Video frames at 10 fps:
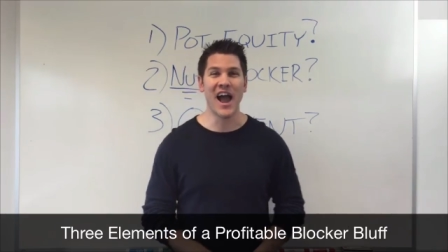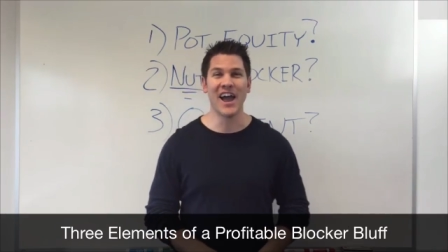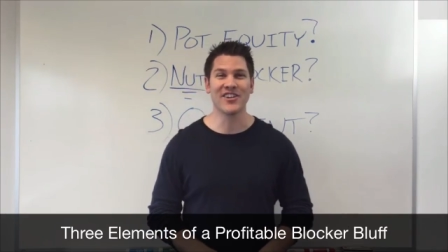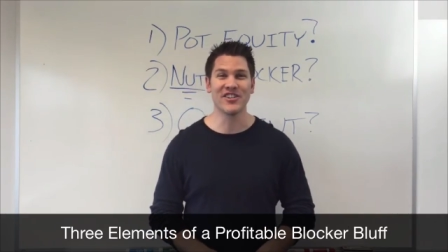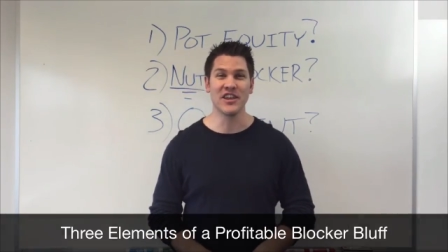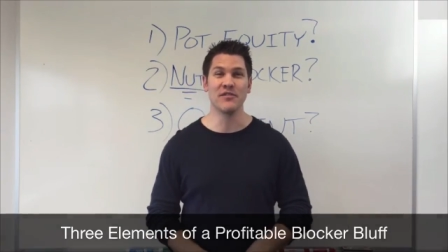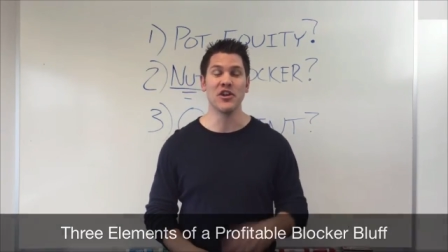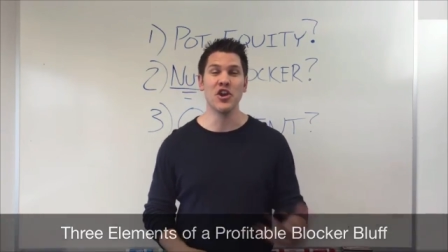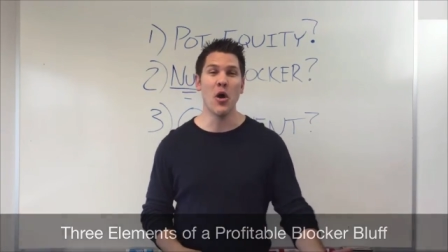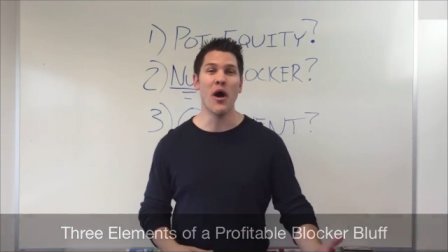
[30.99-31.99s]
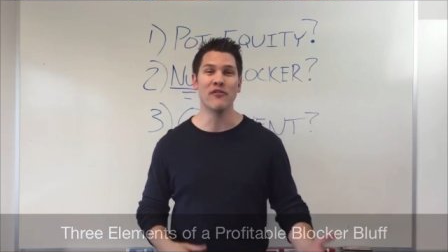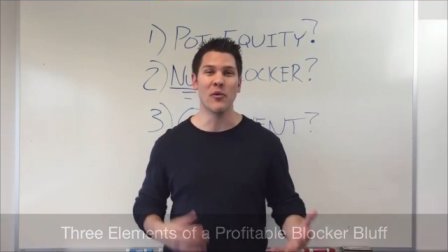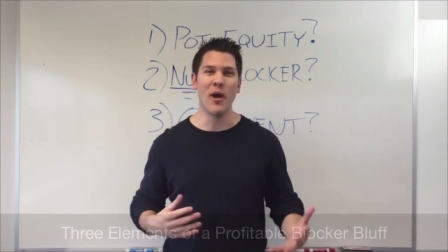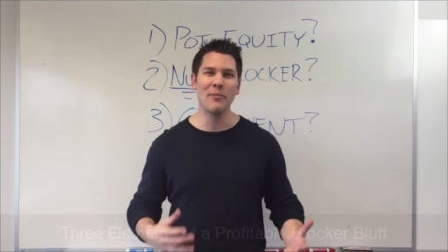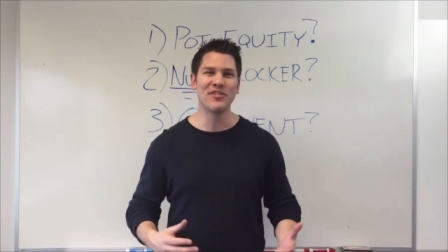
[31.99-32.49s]
I actually even know of
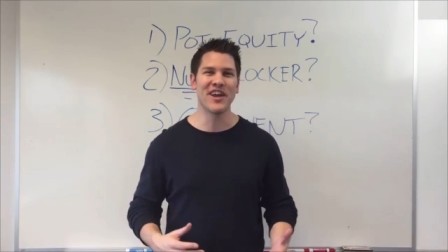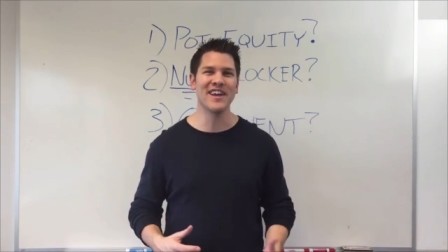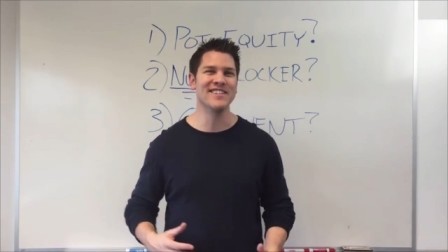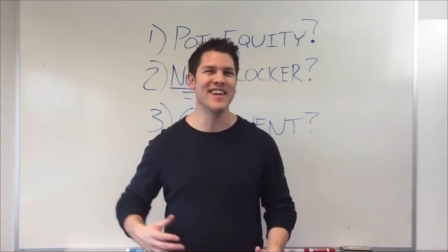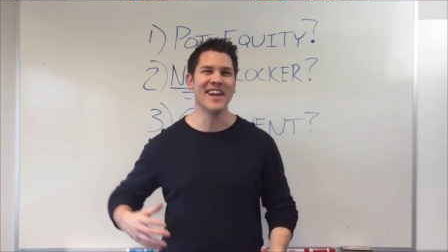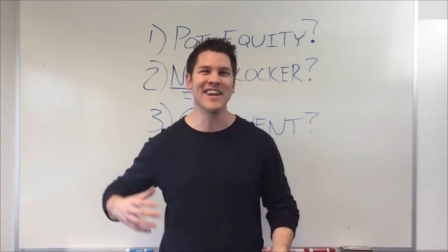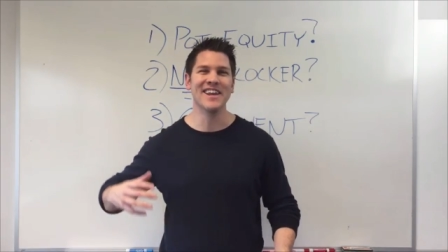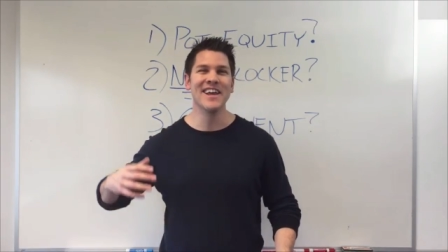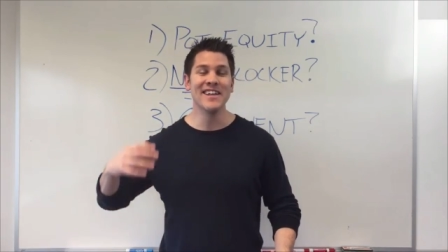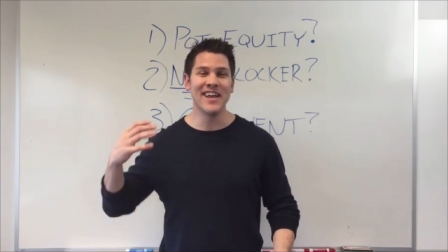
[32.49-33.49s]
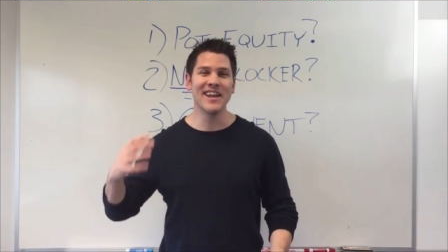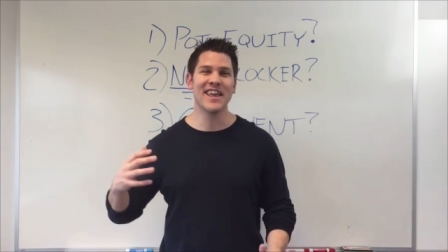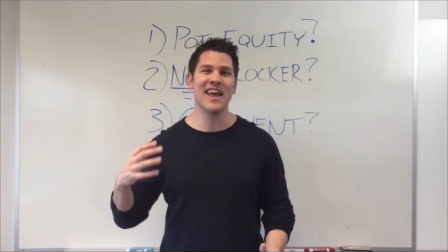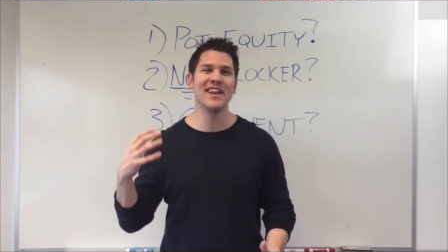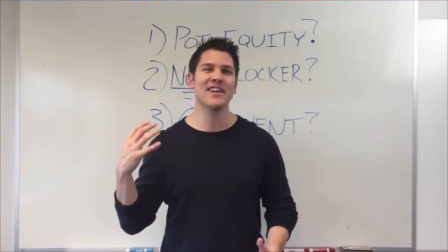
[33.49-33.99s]
a website ded
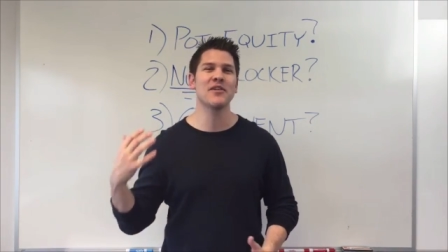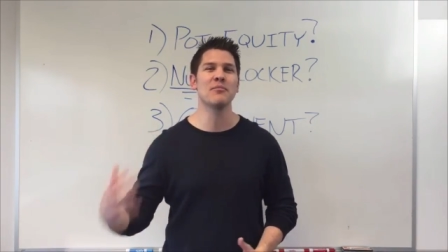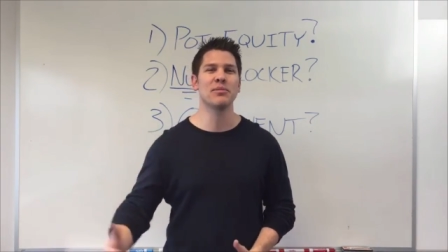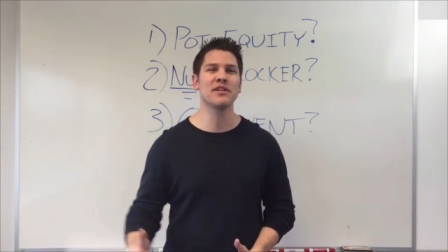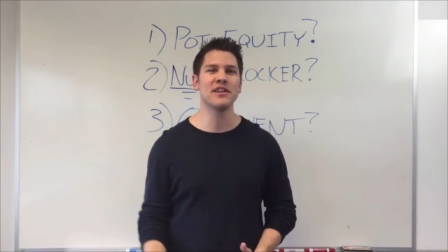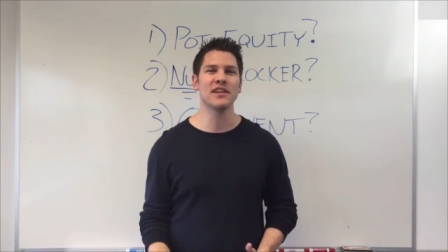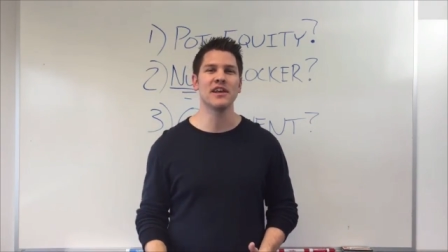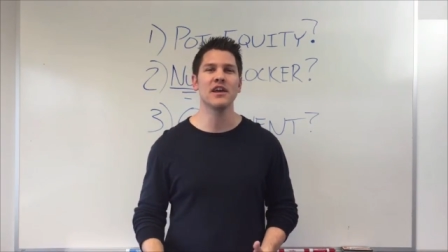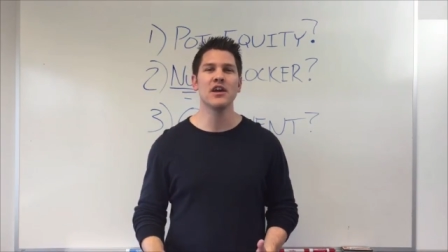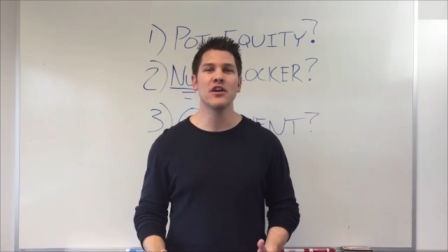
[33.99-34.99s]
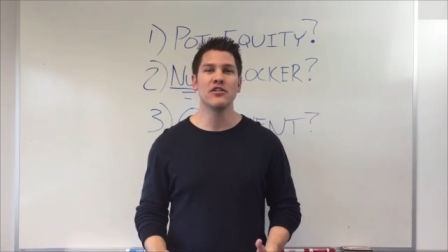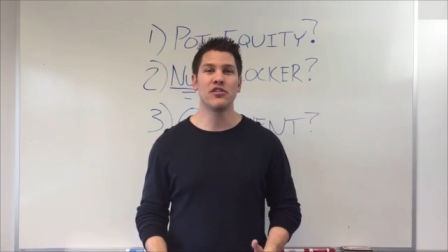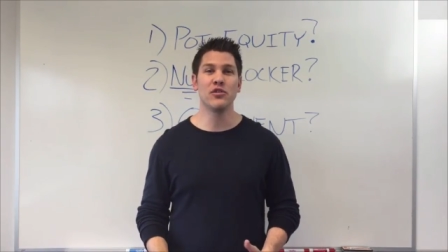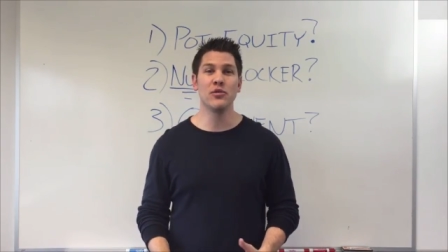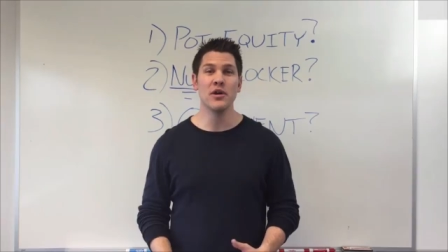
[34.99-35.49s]
dedicated completely
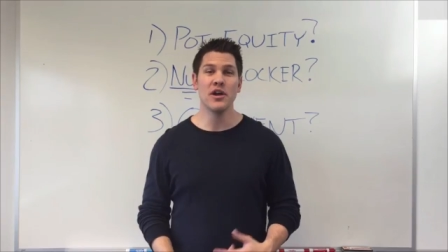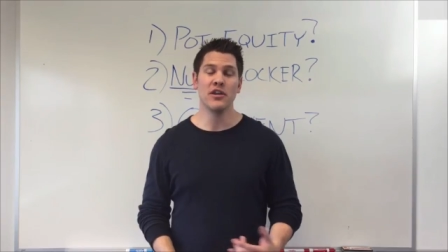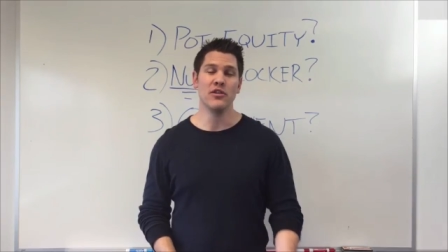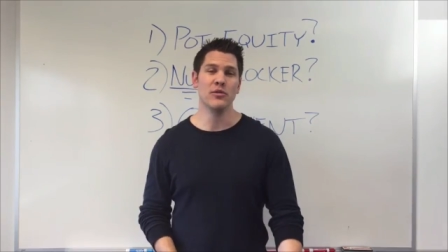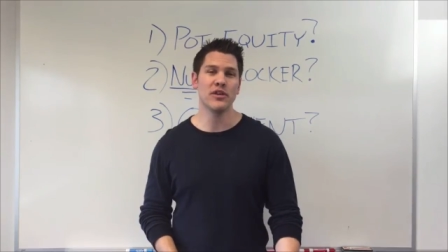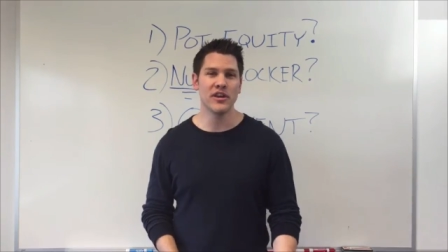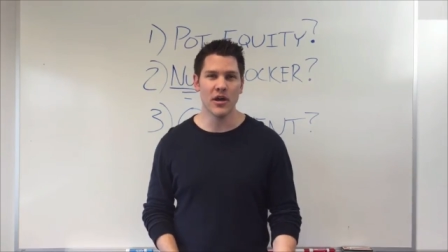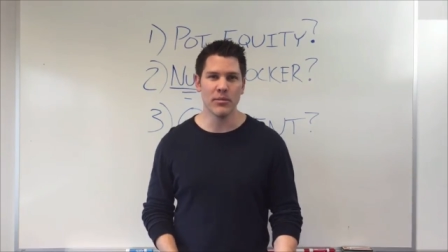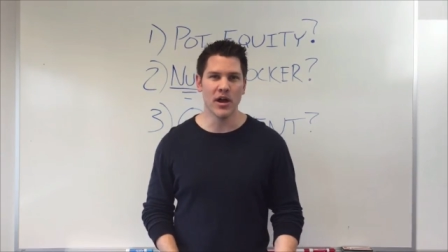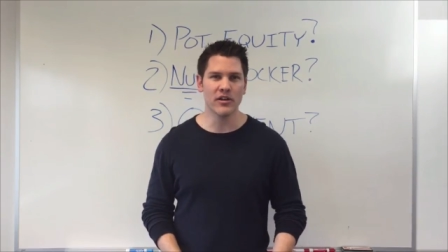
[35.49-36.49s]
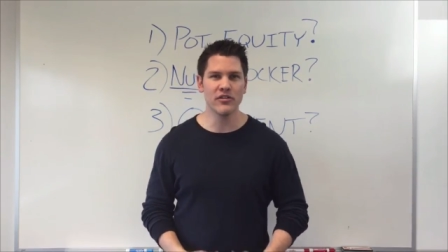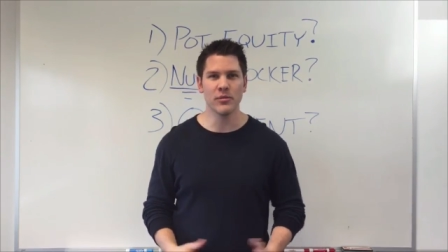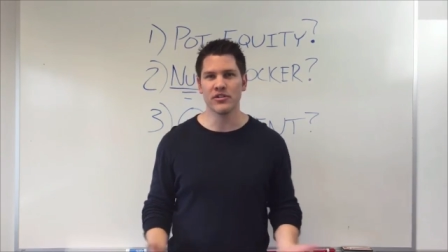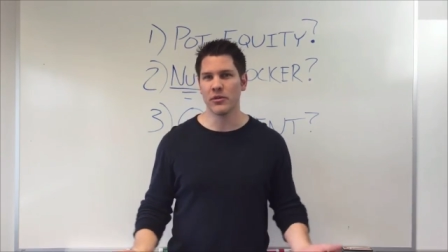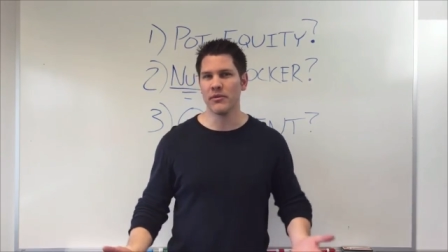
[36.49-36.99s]
to using nut blockers,
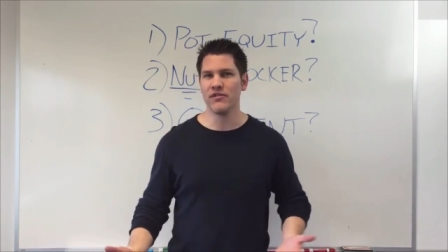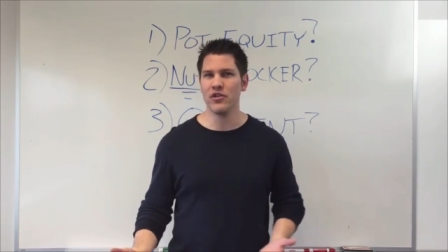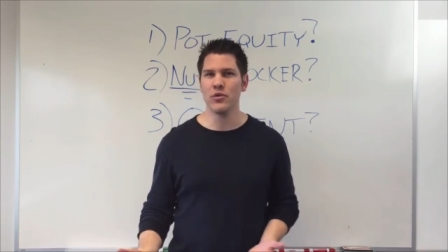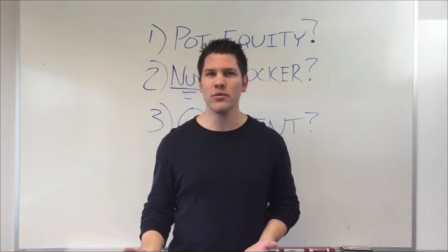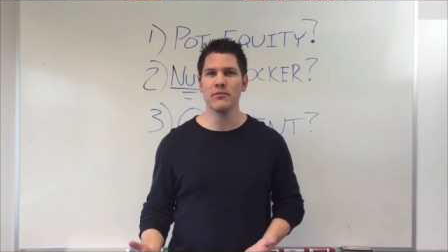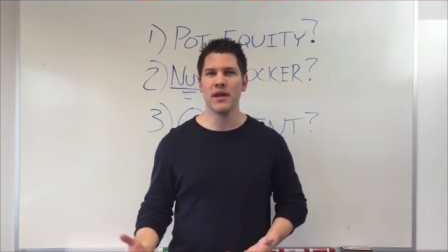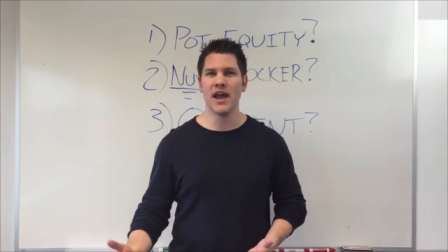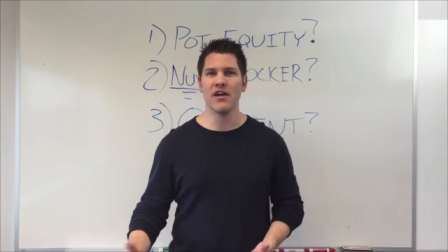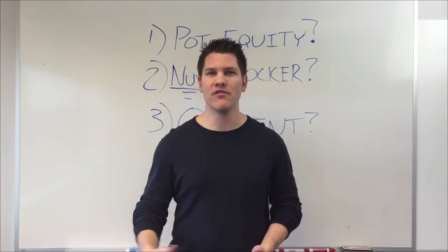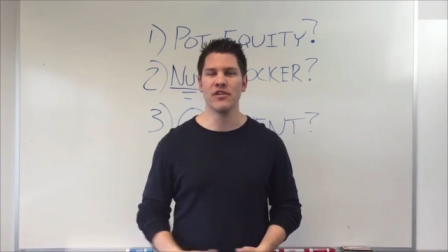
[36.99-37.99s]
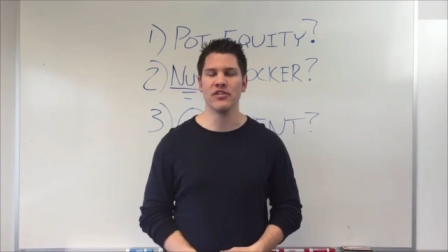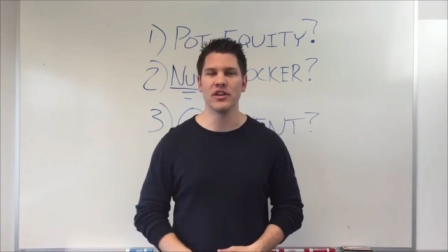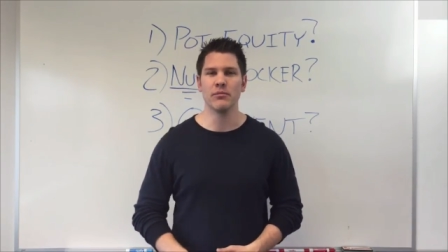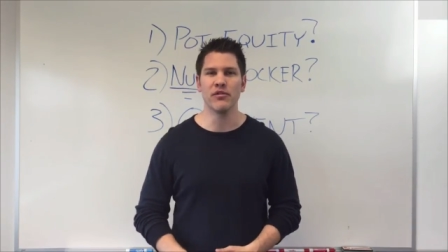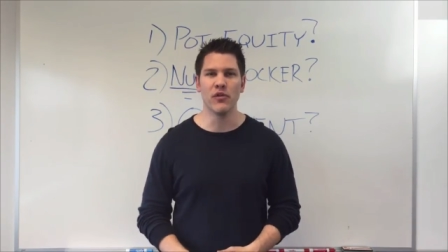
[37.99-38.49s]
which some of you may have
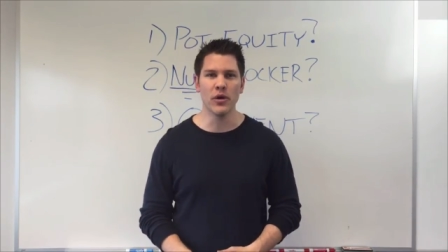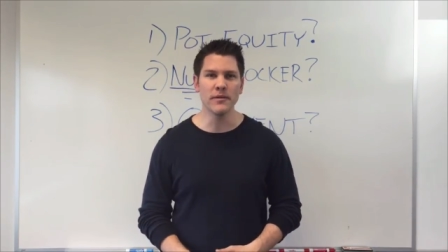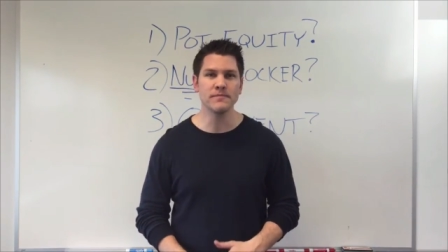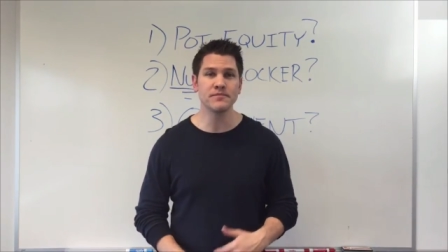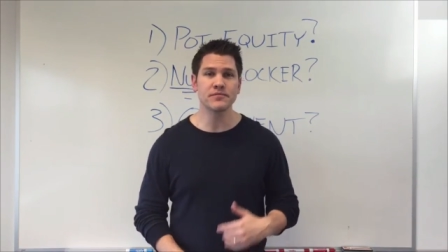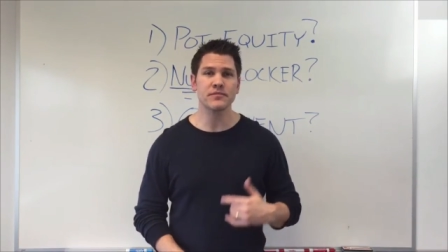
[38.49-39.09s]
visited before,